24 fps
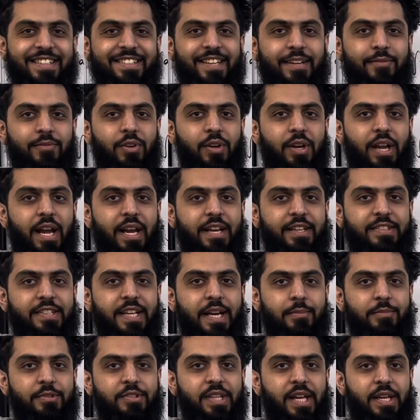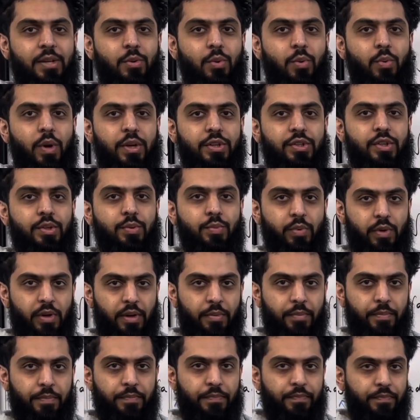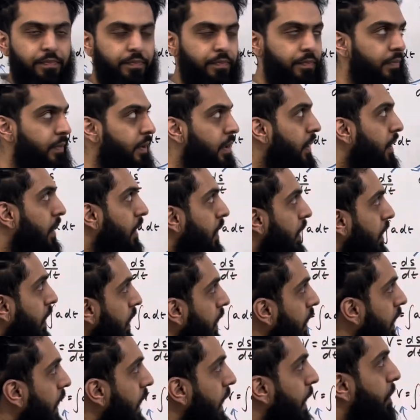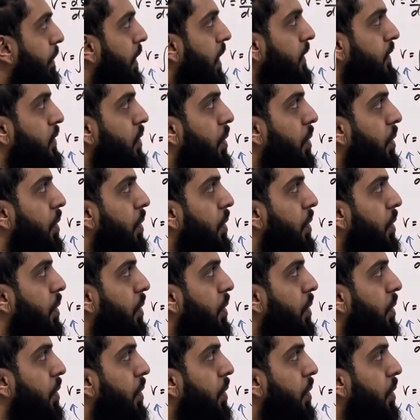have a look at exam style question 1. A particle